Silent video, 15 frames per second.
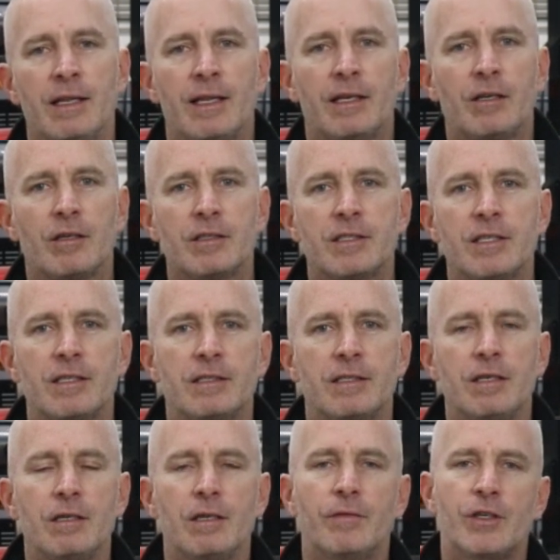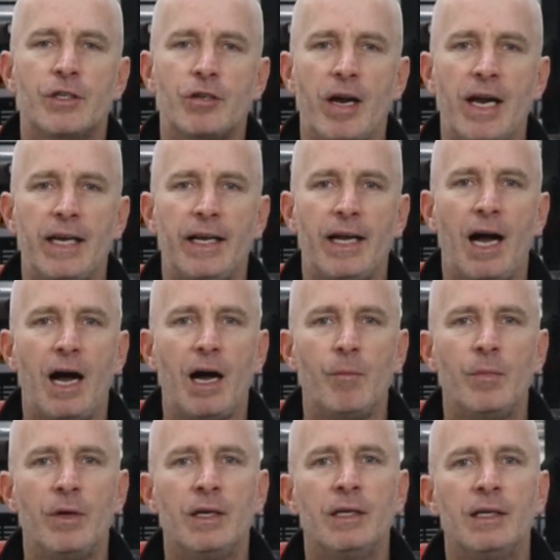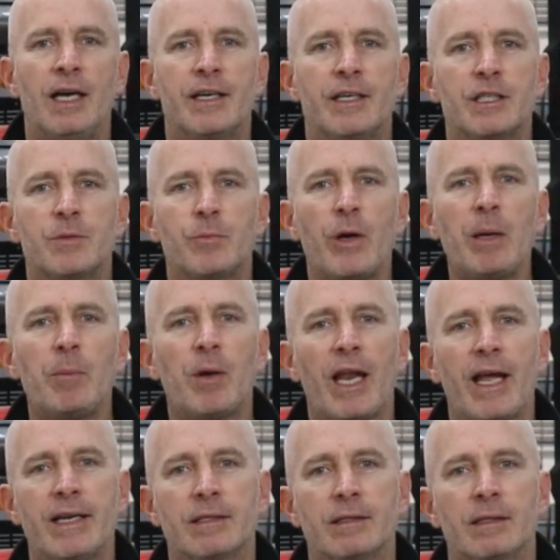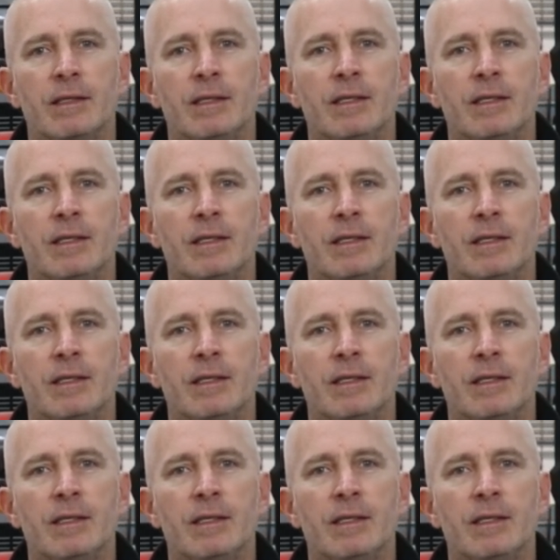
that consisted of a trailing arm and a spring plate